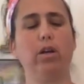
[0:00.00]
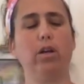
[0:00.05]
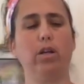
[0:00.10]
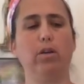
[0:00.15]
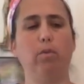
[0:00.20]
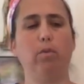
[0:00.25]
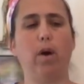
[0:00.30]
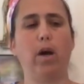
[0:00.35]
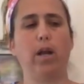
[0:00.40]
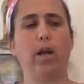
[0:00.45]

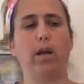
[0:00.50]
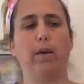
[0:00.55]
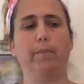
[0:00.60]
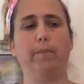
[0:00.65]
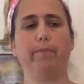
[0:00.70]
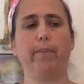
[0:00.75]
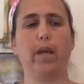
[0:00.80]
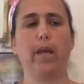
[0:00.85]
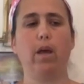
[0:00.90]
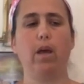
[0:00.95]
You want
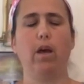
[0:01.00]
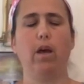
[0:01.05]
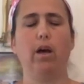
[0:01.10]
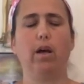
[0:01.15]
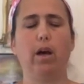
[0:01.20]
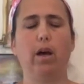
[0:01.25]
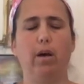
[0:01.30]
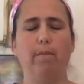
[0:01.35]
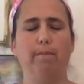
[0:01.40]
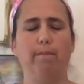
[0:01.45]
to
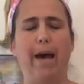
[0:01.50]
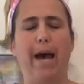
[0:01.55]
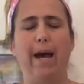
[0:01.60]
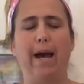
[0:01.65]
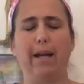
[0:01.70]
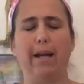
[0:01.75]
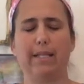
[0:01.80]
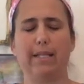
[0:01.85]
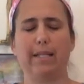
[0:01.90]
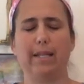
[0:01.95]
come
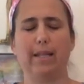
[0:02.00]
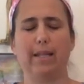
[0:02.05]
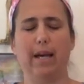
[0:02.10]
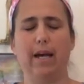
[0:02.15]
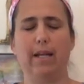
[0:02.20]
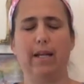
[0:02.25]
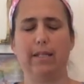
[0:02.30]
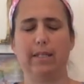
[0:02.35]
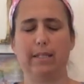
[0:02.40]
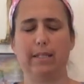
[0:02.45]
back to
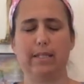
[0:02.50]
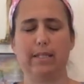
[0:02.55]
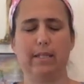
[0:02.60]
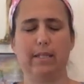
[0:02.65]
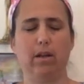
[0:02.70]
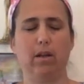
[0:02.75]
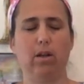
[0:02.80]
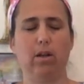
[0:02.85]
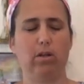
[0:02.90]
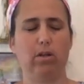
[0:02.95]
that
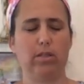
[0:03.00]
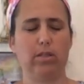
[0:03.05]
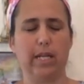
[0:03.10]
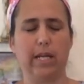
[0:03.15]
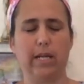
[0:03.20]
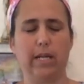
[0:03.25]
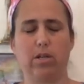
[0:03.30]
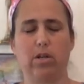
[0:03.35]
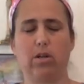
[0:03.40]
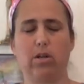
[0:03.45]
still
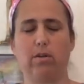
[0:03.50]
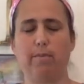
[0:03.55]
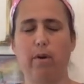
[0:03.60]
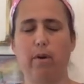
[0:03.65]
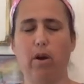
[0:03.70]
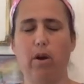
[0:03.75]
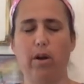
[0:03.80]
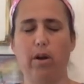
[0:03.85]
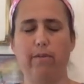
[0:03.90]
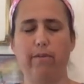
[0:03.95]
center
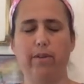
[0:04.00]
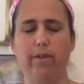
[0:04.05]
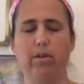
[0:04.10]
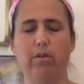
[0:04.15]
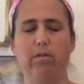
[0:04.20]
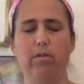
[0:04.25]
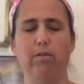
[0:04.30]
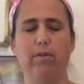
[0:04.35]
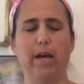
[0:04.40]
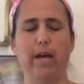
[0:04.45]
part of
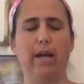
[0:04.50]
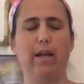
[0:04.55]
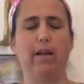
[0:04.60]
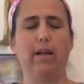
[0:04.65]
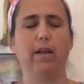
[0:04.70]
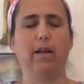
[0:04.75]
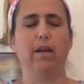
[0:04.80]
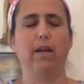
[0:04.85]
you that